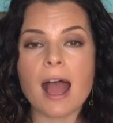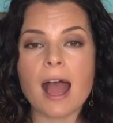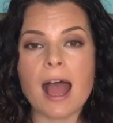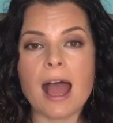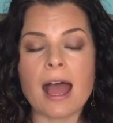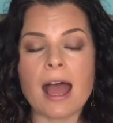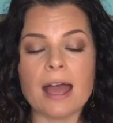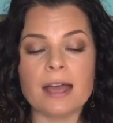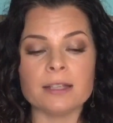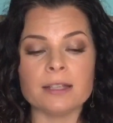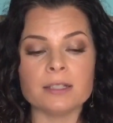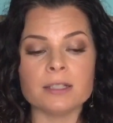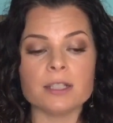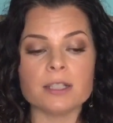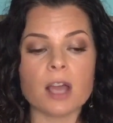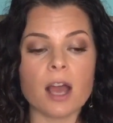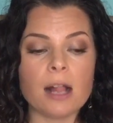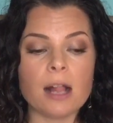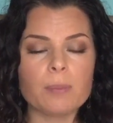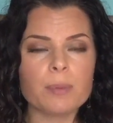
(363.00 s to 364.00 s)
and
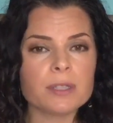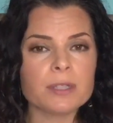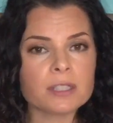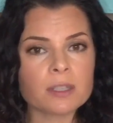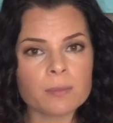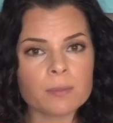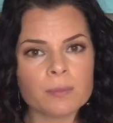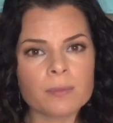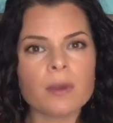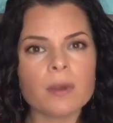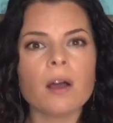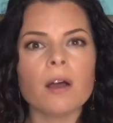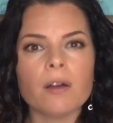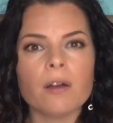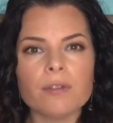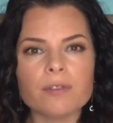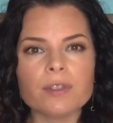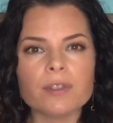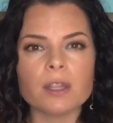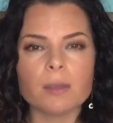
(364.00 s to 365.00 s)
I'll put some
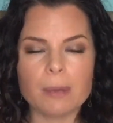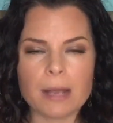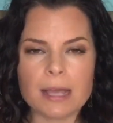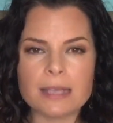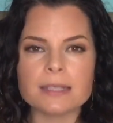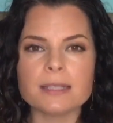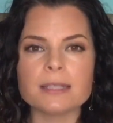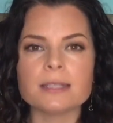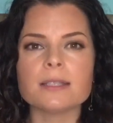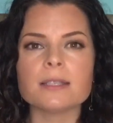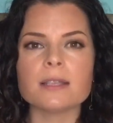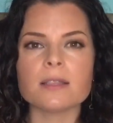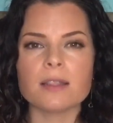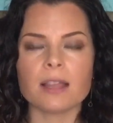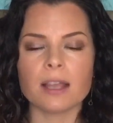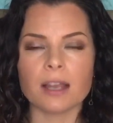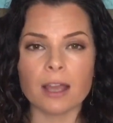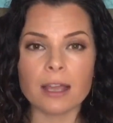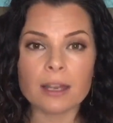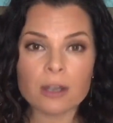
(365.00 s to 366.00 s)
of the places
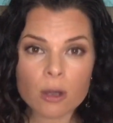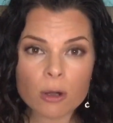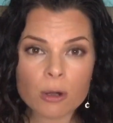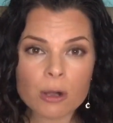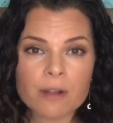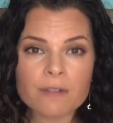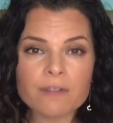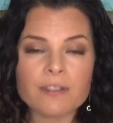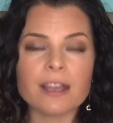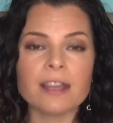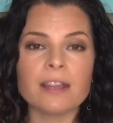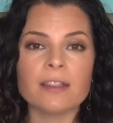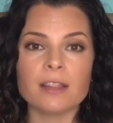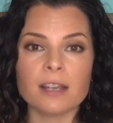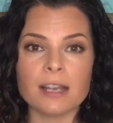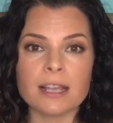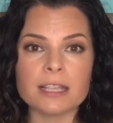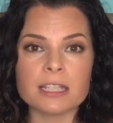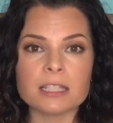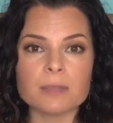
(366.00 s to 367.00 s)
that I know of in the
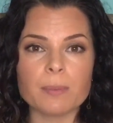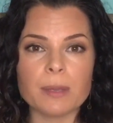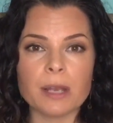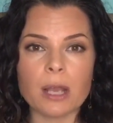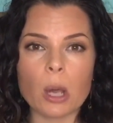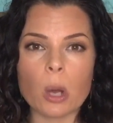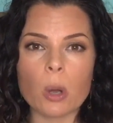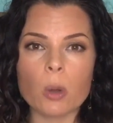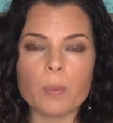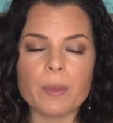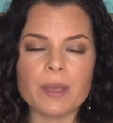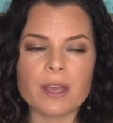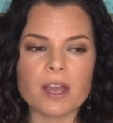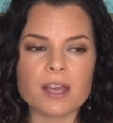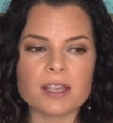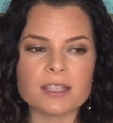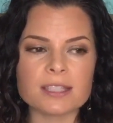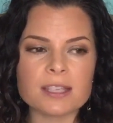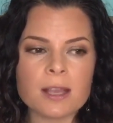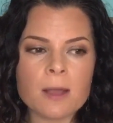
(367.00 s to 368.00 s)
links below,
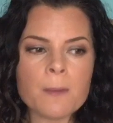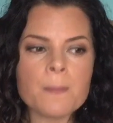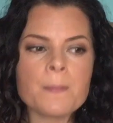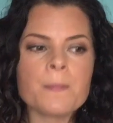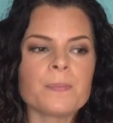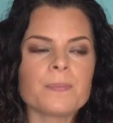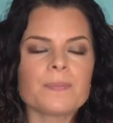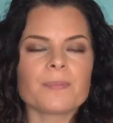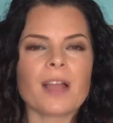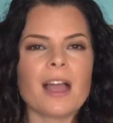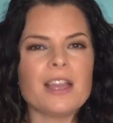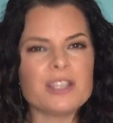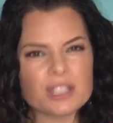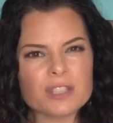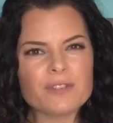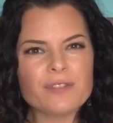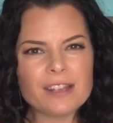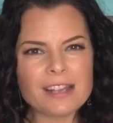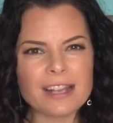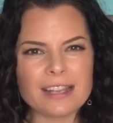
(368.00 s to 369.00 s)
because I
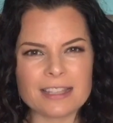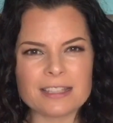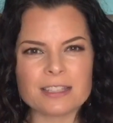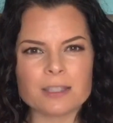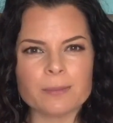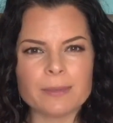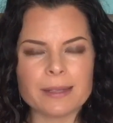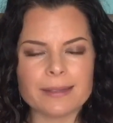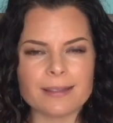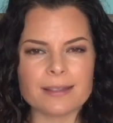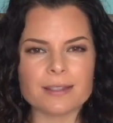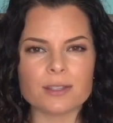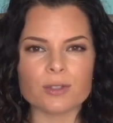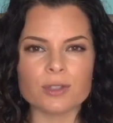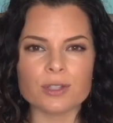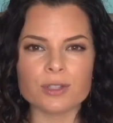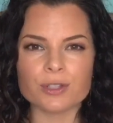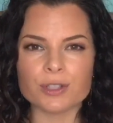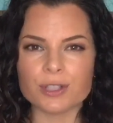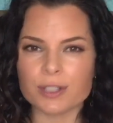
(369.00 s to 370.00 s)
just feel like it's something that's
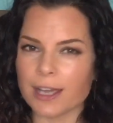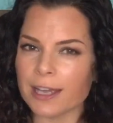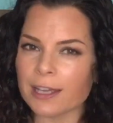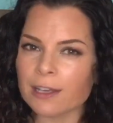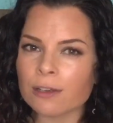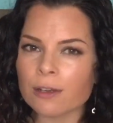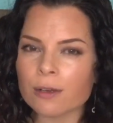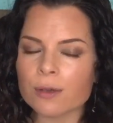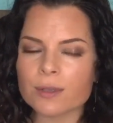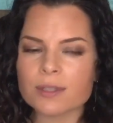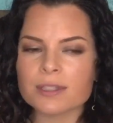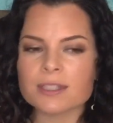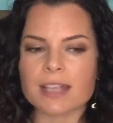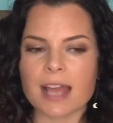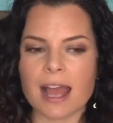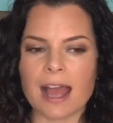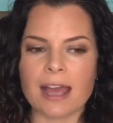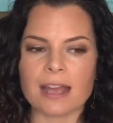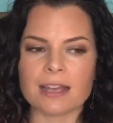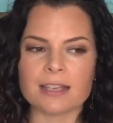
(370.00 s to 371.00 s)
underdiagnosed
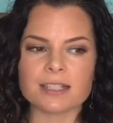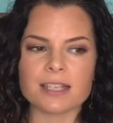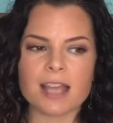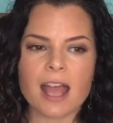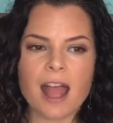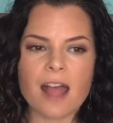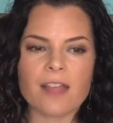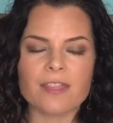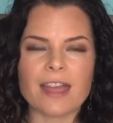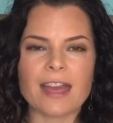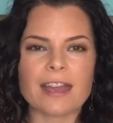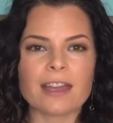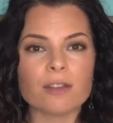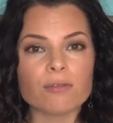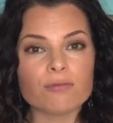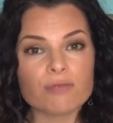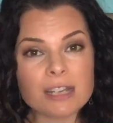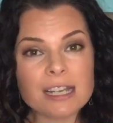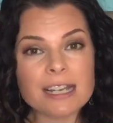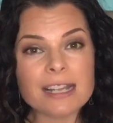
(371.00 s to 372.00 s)
and that
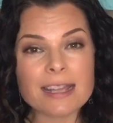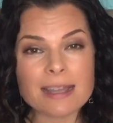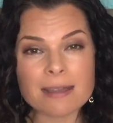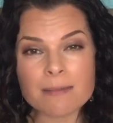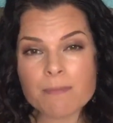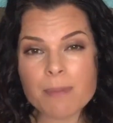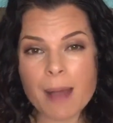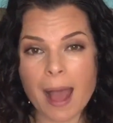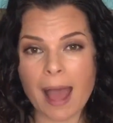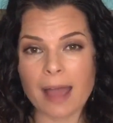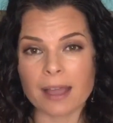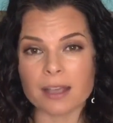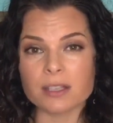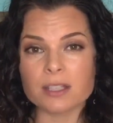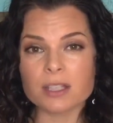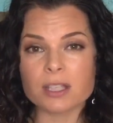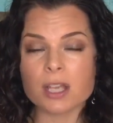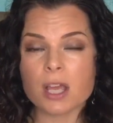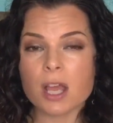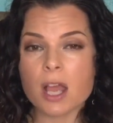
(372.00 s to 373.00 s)
can really
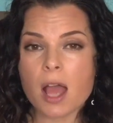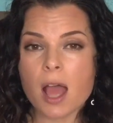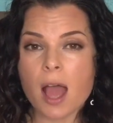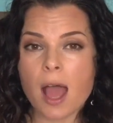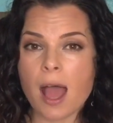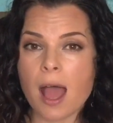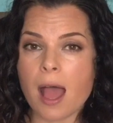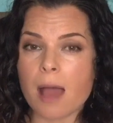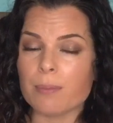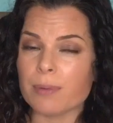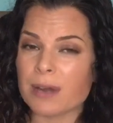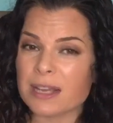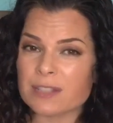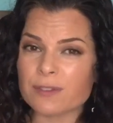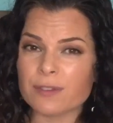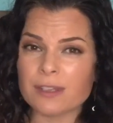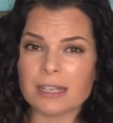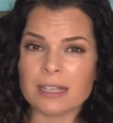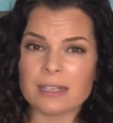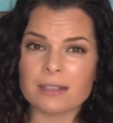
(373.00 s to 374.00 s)
impact
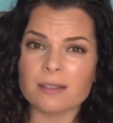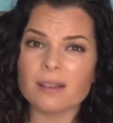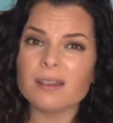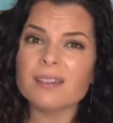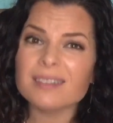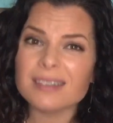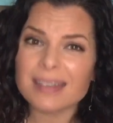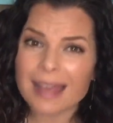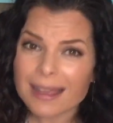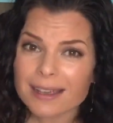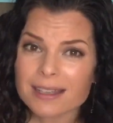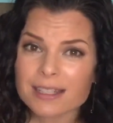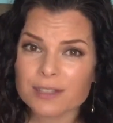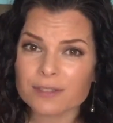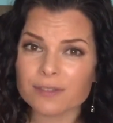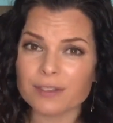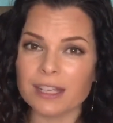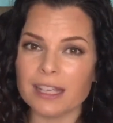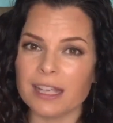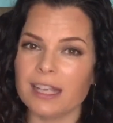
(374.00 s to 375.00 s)
breastfeeding
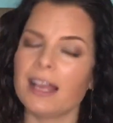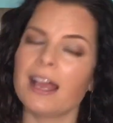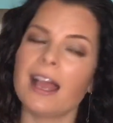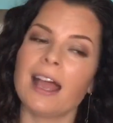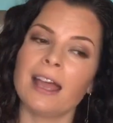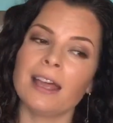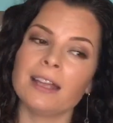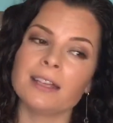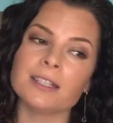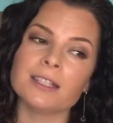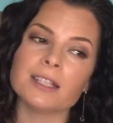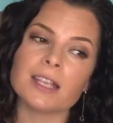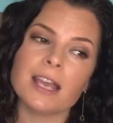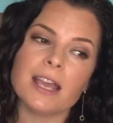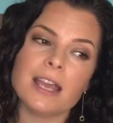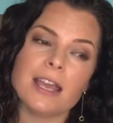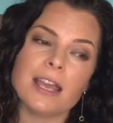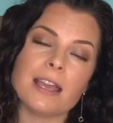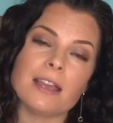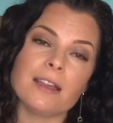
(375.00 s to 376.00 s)
negatively. And
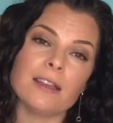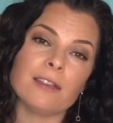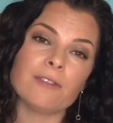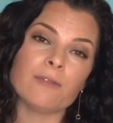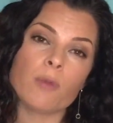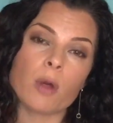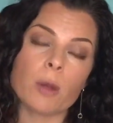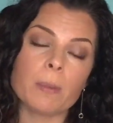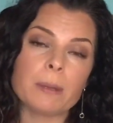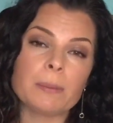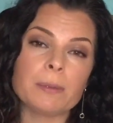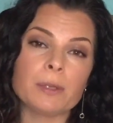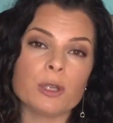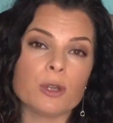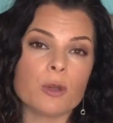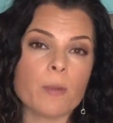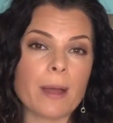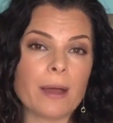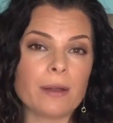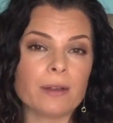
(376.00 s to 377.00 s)
if more people
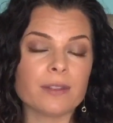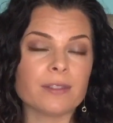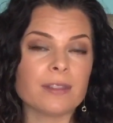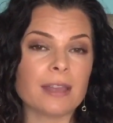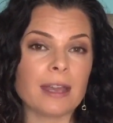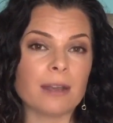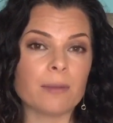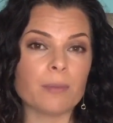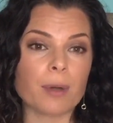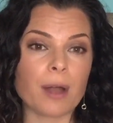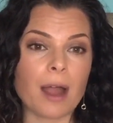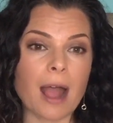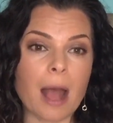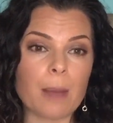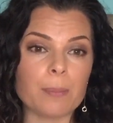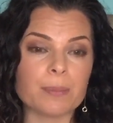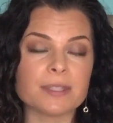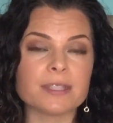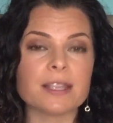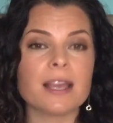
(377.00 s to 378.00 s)
knew about it, then
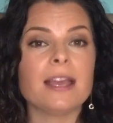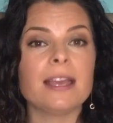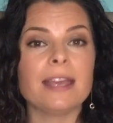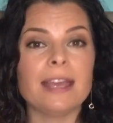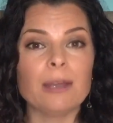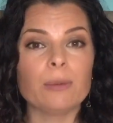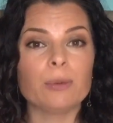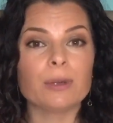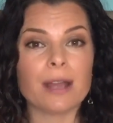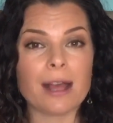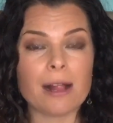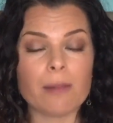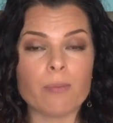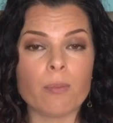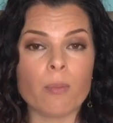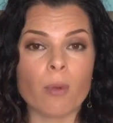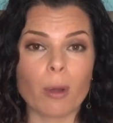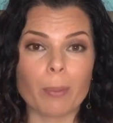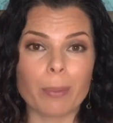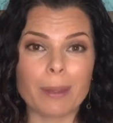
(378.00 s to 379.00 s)
perhaps it would help
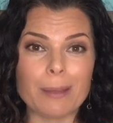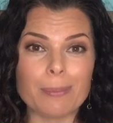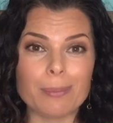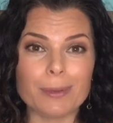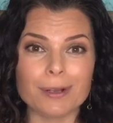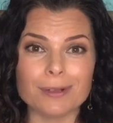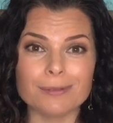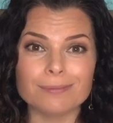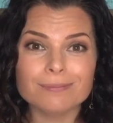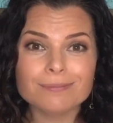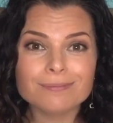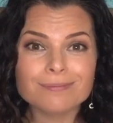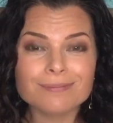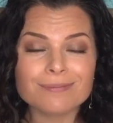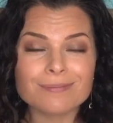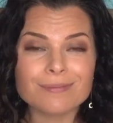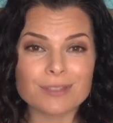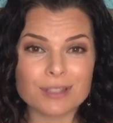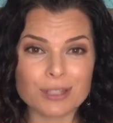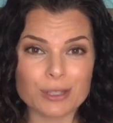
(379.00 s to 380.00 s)
more people
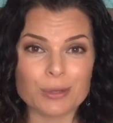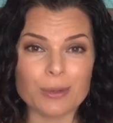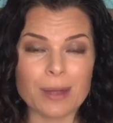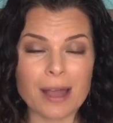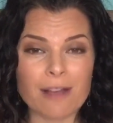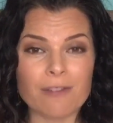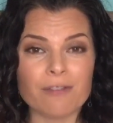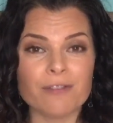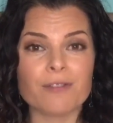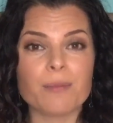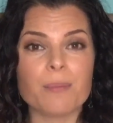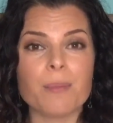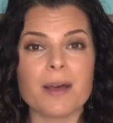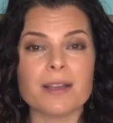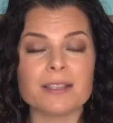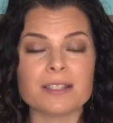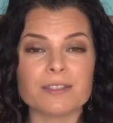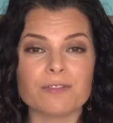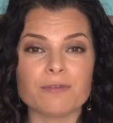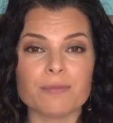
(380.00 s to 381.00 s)
to have
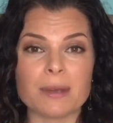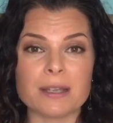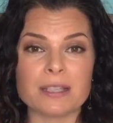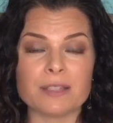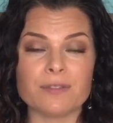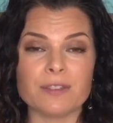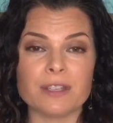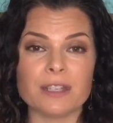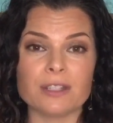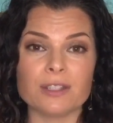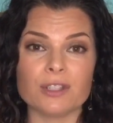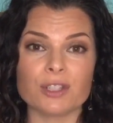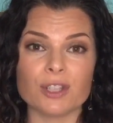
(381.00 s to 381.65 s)
positive breastfeeding